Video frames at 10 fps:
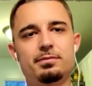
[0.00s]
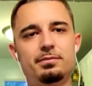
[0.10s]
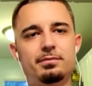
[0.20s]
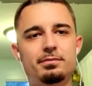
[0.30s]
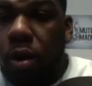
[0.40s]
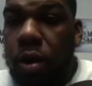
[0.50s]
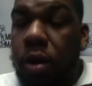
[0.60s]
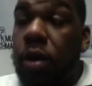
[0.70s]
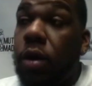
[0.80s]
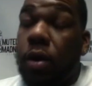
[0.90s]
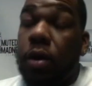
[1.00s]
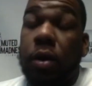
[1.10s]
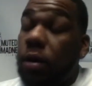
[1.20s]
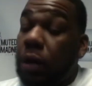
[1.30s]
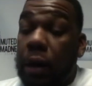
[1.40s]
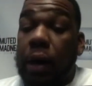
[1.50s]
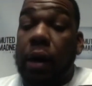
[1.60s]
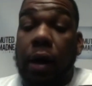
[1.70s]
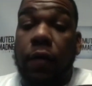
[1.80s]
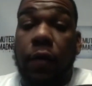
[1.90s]
Yeah. No,
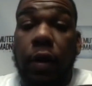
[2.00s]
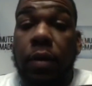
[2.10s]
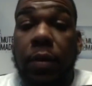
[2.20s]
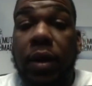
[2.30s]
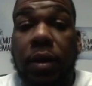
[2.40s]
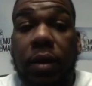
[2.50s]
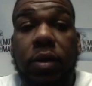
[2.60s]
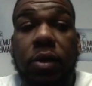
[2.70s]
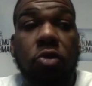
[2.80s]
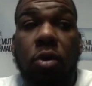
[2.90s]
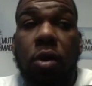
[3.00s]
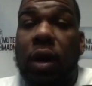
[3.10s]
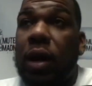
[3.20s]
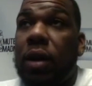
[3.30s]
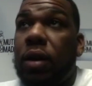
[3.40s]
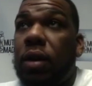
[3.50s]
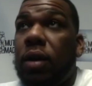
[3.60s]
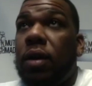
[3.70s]
I feel it, man, because, you know, I kind of,